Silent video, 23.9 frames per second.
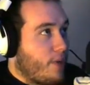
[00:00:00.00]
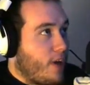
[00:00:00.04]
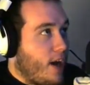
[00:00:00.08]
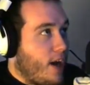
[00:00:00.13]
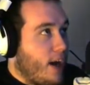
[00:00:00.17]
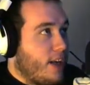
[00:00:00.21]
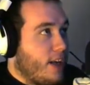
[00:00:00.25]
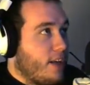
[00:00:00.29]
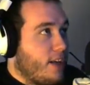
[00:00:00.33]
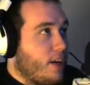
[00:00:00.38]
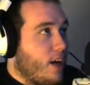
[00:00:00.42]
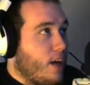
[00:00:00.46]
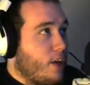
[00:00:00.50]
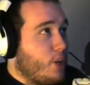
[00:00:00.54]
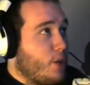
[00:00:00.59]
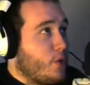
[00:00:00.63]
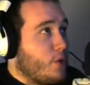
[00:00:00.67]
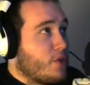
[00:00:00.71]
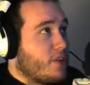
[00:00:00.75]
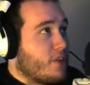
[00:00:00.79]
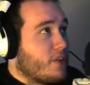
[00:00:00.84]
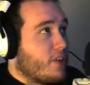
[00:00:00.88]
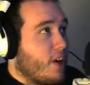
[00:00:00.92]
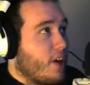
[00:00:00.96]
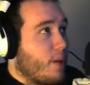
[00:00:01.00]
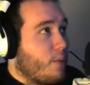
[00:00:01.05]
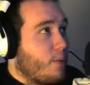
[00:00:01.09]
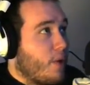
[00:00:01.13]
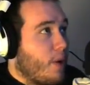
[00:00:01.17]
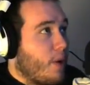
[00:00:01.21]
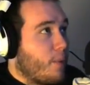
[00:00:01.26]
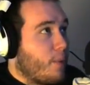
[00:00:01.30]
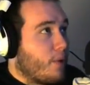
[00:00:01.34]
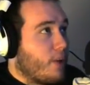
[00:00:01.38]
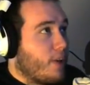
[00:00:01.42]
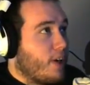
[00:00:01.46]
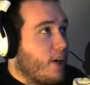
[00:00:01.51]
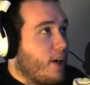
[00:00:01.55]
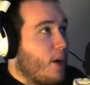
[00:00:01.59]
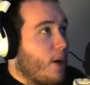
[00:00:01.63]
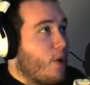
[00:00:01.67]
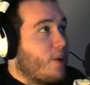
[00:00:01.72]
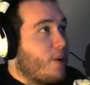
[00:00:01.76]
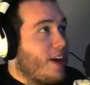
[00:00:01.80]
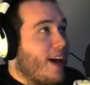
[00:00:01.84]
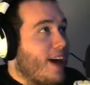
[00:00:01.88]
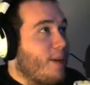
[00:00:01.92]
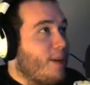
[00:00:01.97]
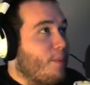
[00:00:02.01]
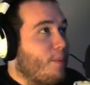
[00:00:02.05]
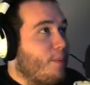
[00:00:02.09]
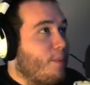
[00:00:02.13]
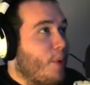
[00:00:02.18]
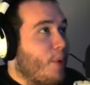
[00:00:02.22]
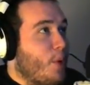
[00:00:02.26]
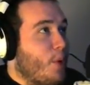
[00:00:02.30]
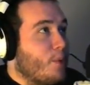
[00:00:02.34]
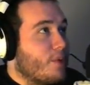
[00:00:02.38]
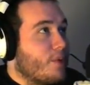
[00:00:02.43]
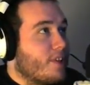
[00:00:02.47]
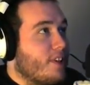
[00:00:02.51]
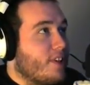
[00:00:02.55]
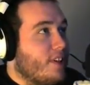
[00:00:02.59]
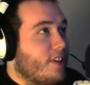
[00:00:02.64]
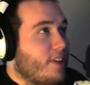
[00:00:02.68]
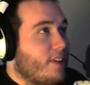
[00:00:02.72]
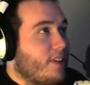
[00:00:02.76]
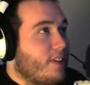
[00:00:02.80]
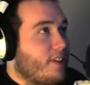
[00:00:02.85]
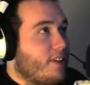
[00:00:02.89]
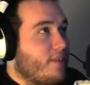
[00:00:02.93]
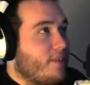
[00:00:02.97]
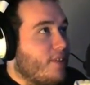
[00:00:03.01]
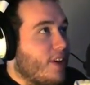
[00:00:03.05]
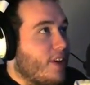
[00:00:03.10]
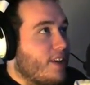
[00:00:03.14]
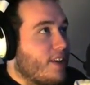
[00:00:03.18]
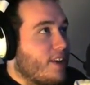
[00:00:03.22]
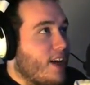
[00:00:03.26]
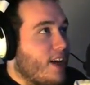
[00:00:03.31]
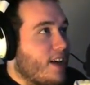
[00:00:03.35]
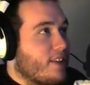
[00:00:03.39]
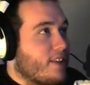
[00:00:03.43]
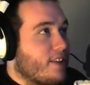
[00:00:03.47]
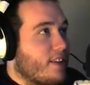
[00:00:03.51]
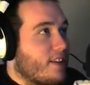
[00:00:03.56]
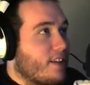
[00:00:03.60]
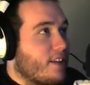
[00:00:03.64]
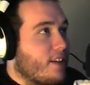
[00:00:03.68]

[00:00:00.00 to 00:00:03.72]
I did not use the slide properly. Okay, boat. Fantastic.